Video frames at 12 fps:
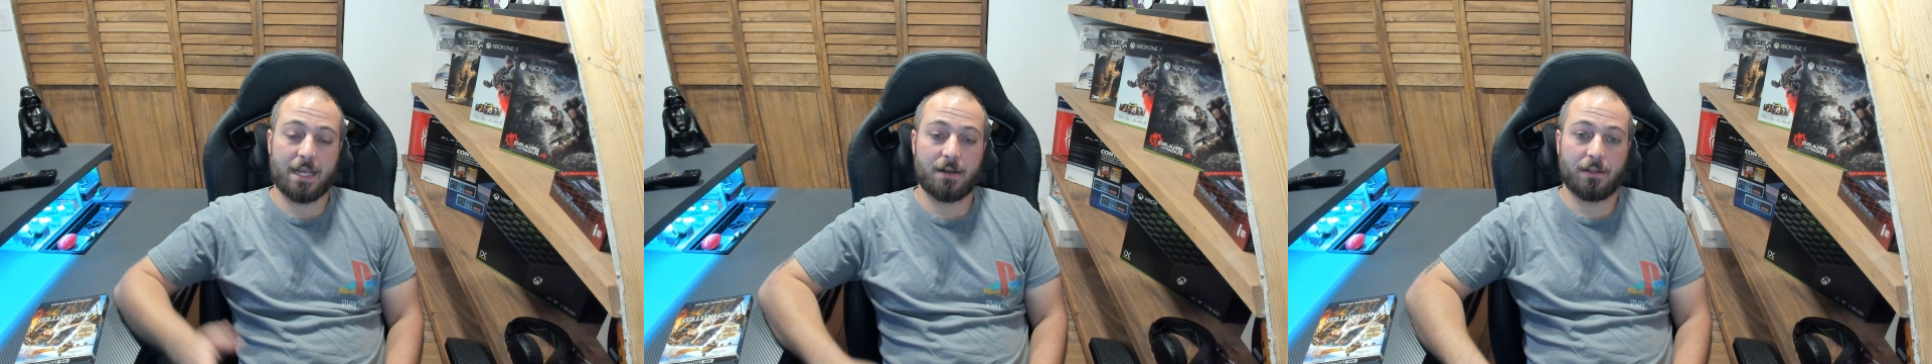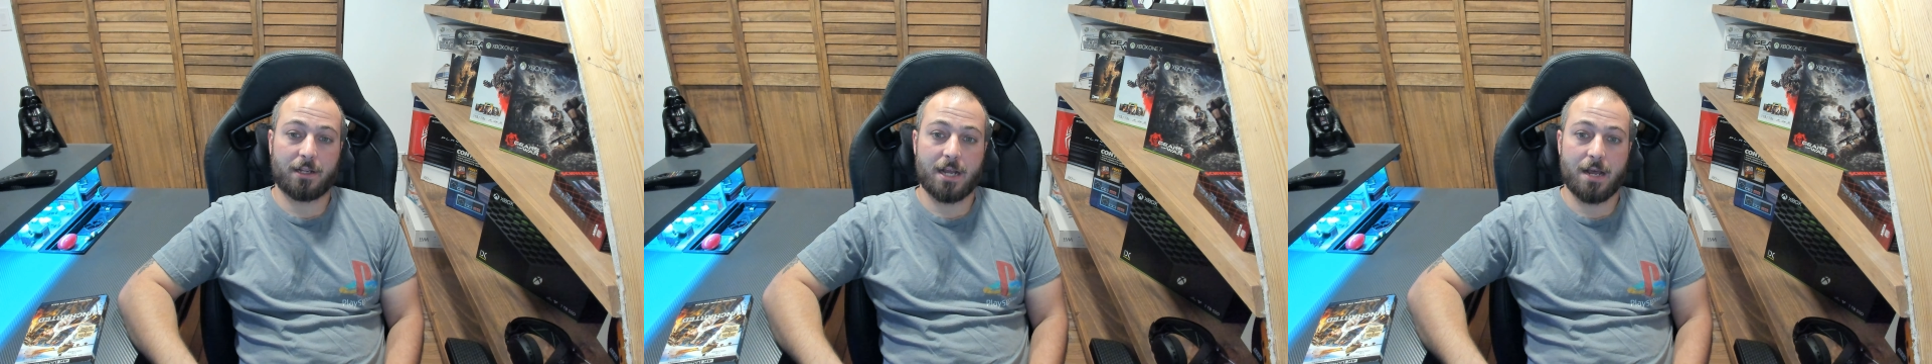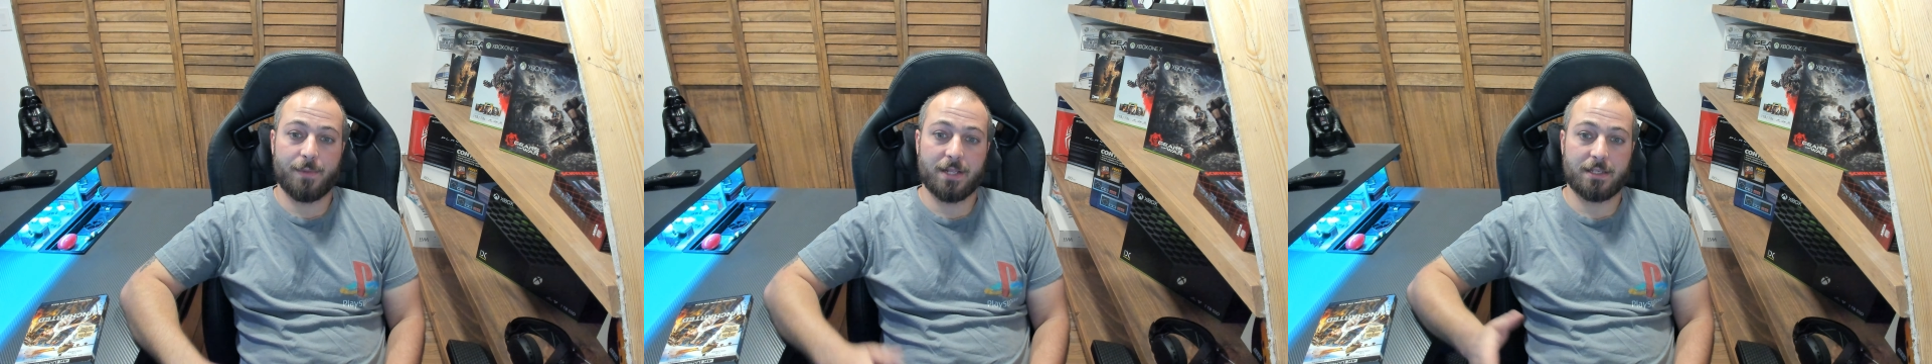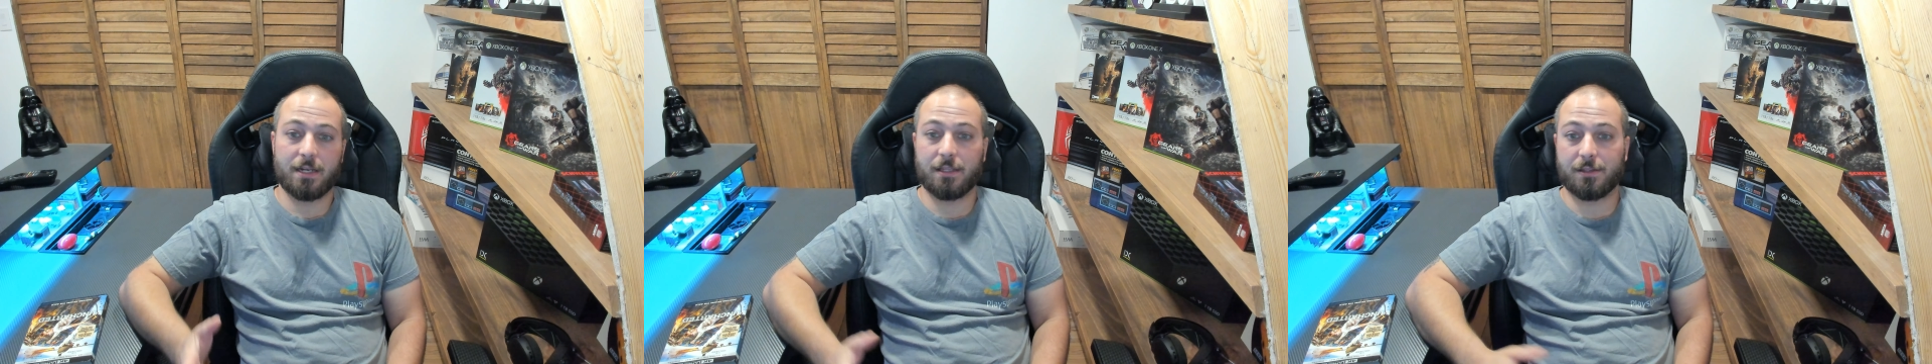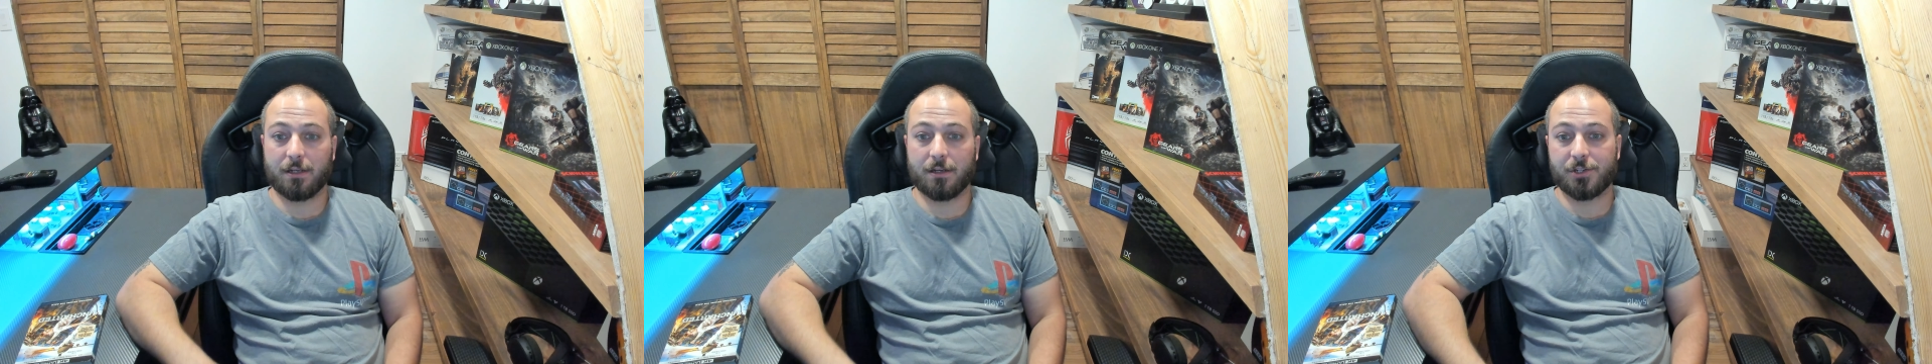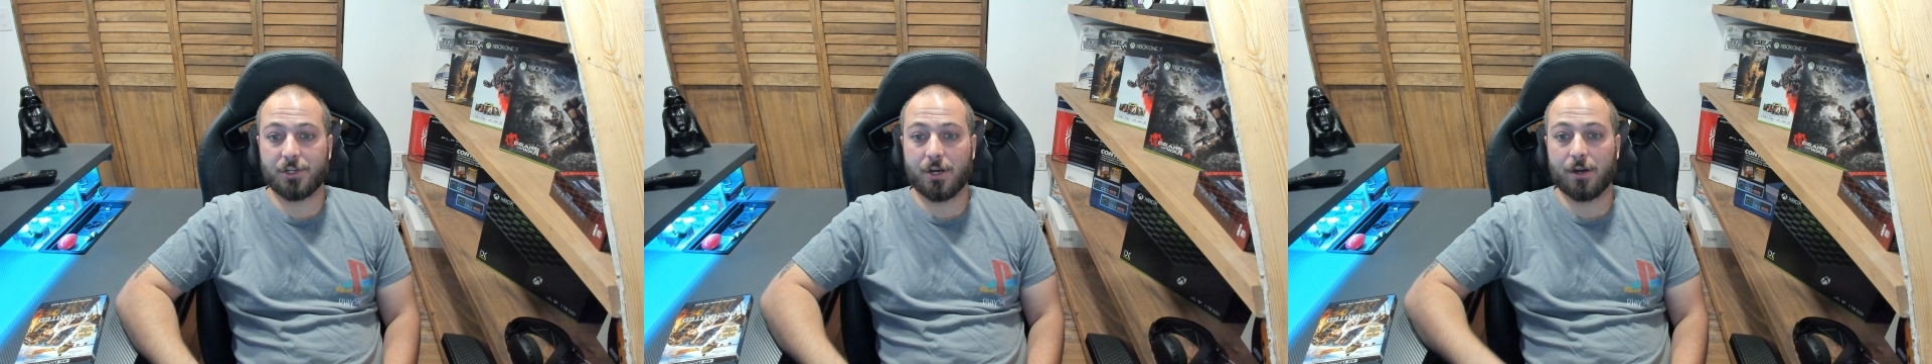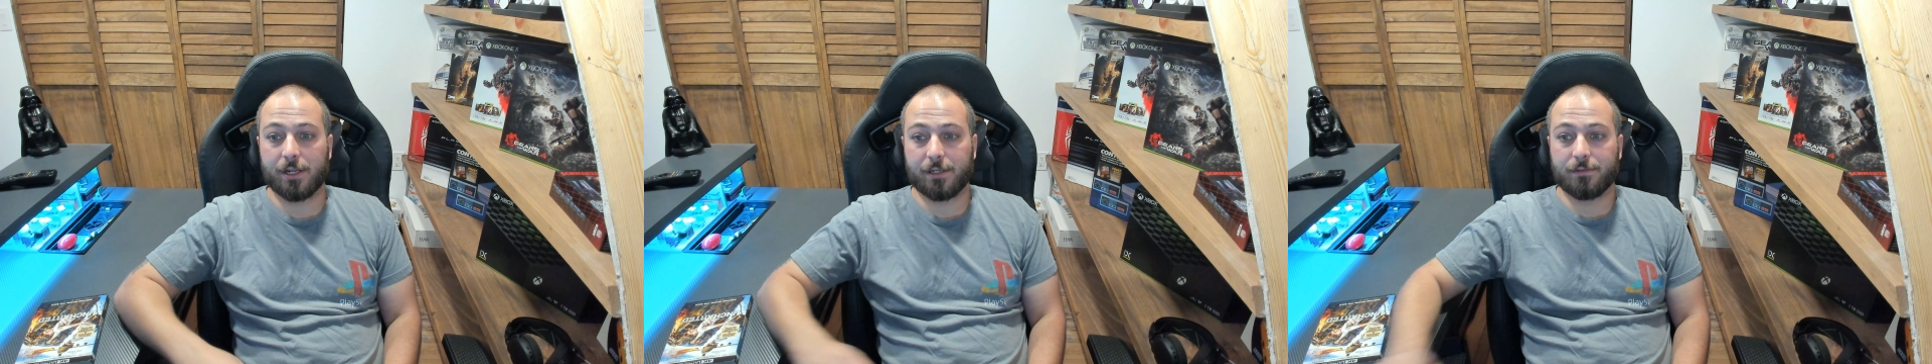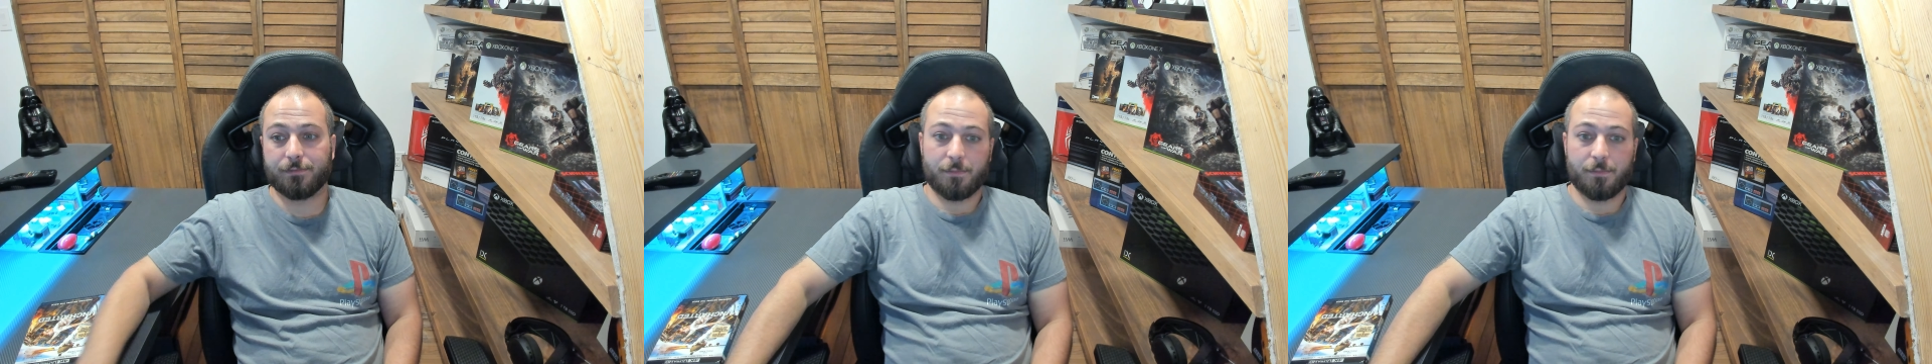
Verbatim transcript: down in the comments anything Uncharted.